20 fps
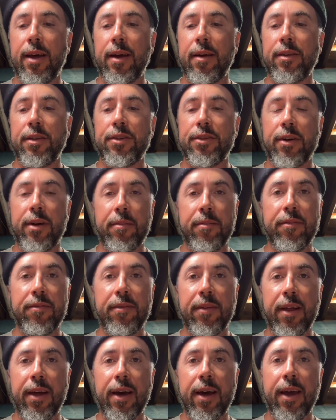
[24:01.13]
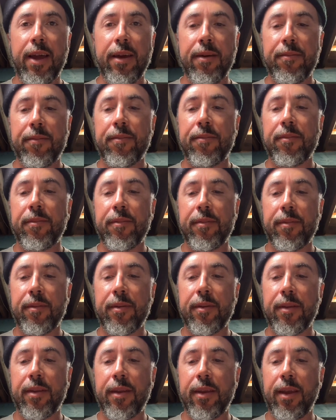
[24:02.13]
drum fly,
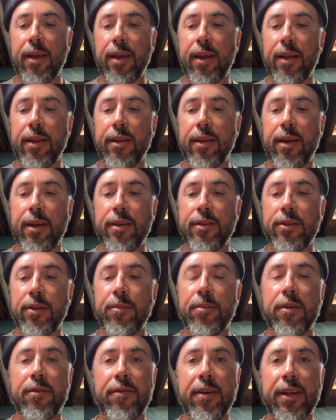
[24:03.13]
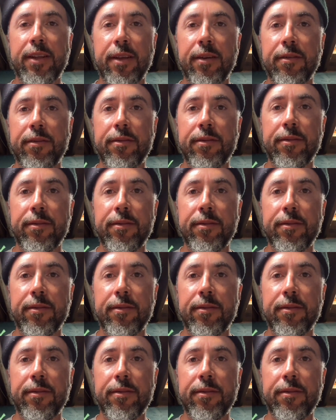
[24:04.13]
and super effective.